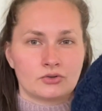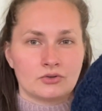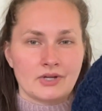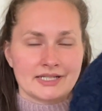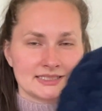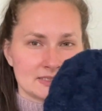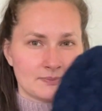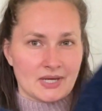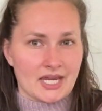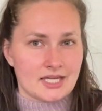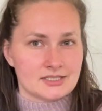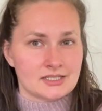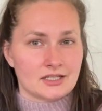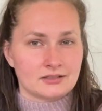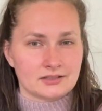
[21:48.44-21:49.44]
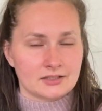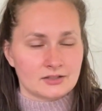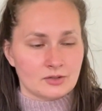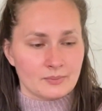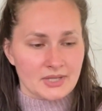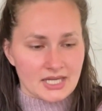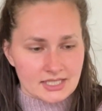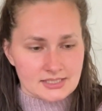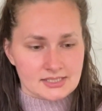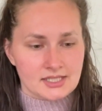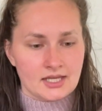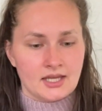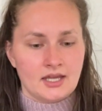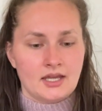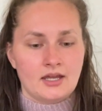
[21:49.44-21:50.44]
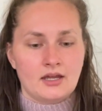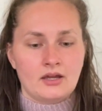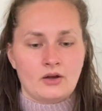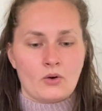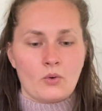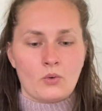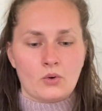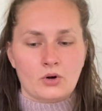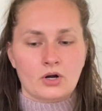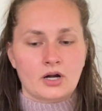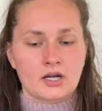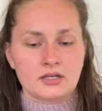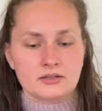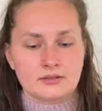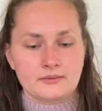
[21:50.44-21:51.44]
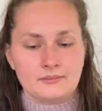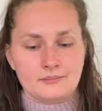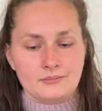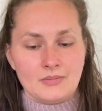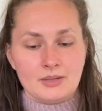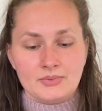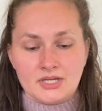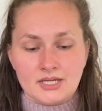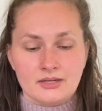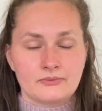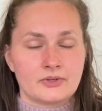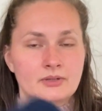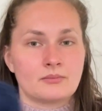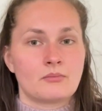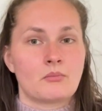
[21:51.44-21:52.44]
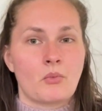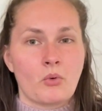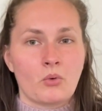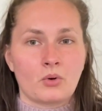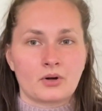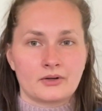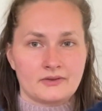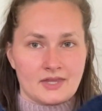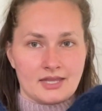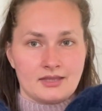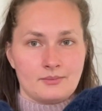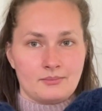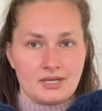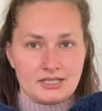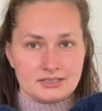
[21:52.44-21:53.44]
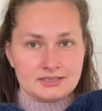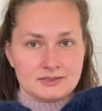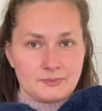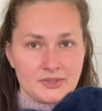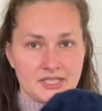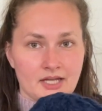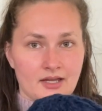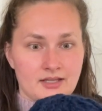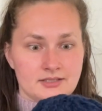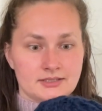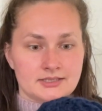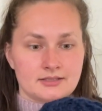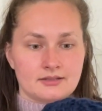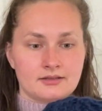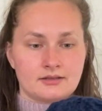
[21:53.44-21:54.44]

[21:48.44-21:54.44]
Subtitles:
expand a little bit or maybe even more than the mittens because